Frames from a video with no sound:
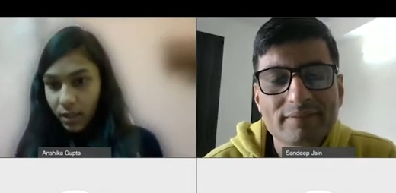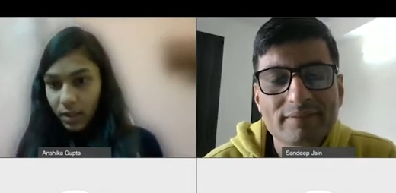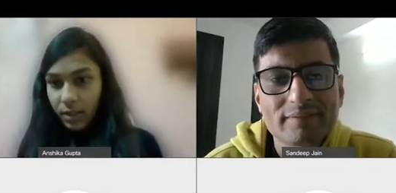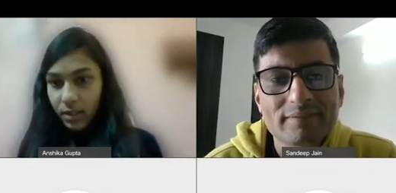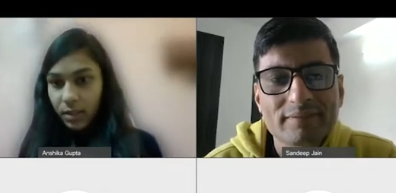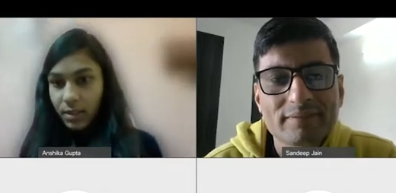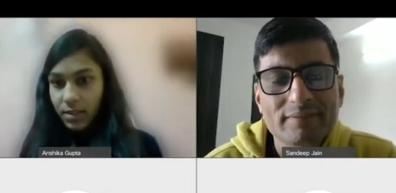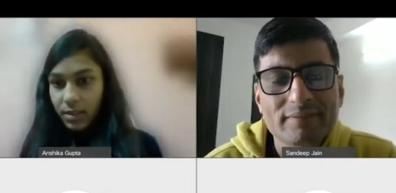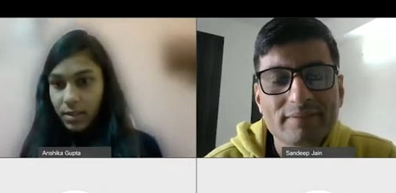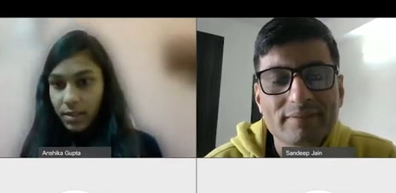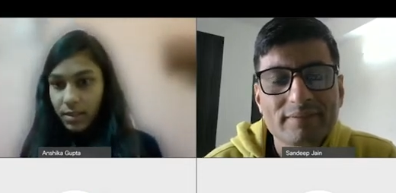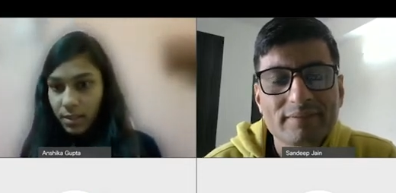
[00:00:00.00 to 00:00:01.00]
Speaker 1: Uh,
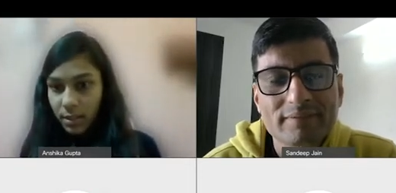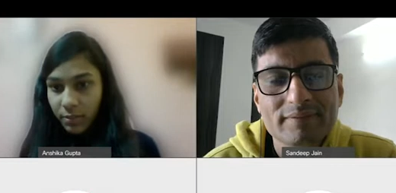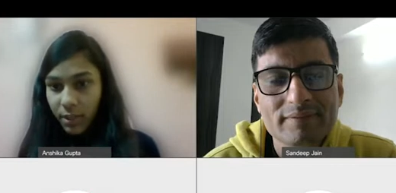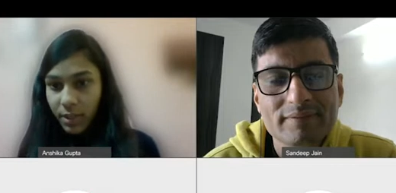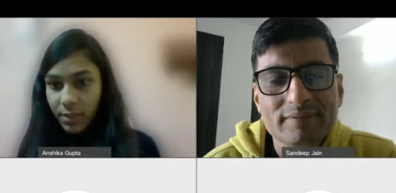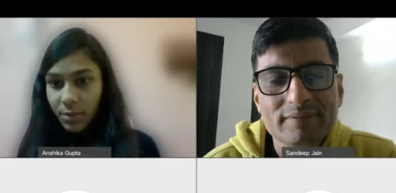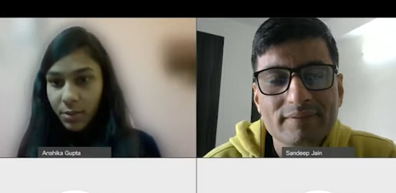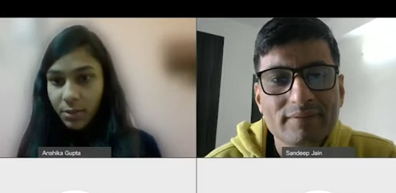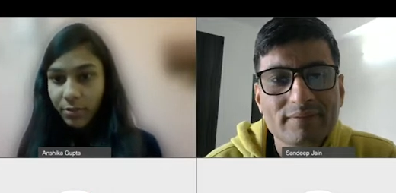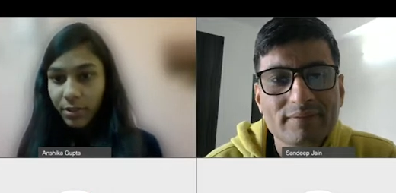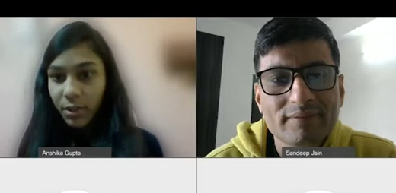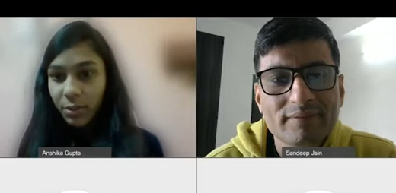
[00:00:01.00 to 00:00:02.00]
so one is
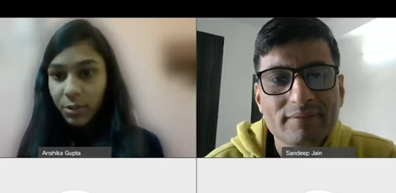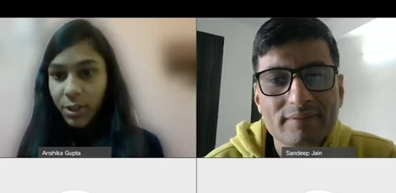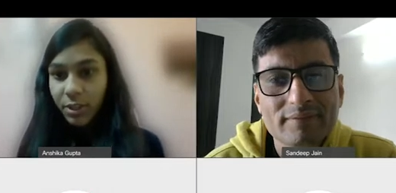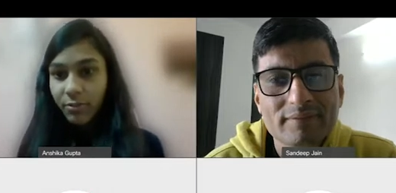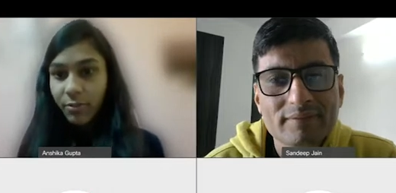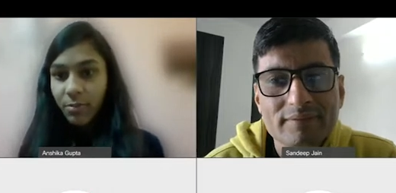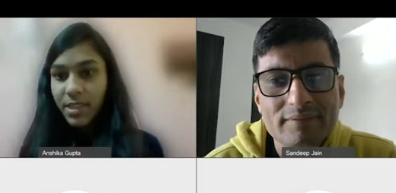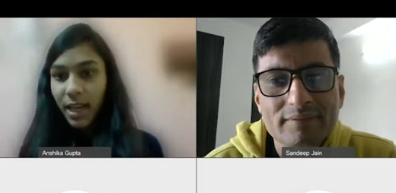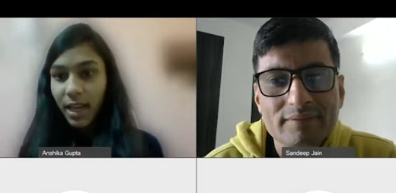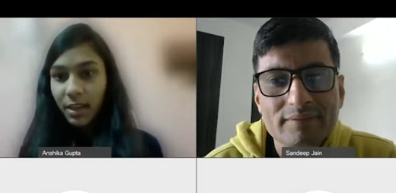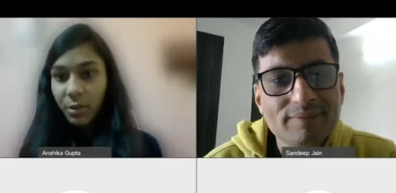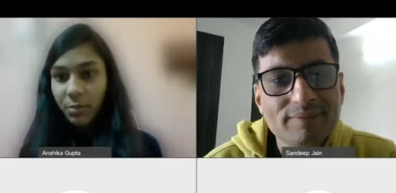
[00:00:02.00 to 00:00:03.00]
one question from
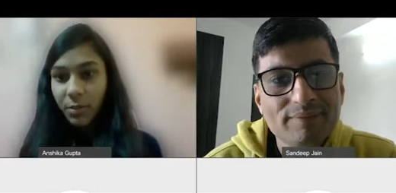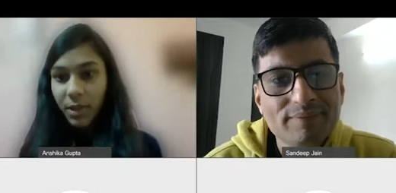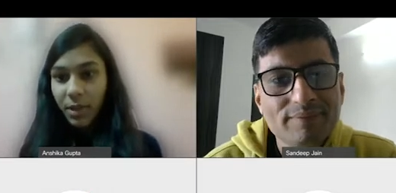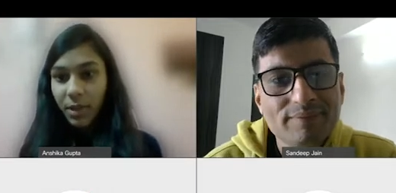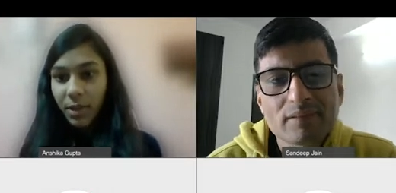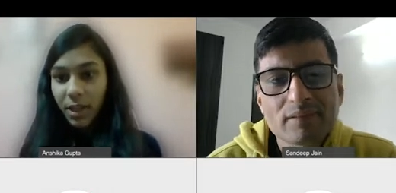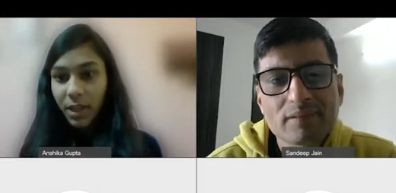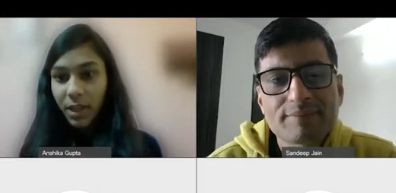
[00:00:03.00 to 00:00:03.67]
Sahil Kumar is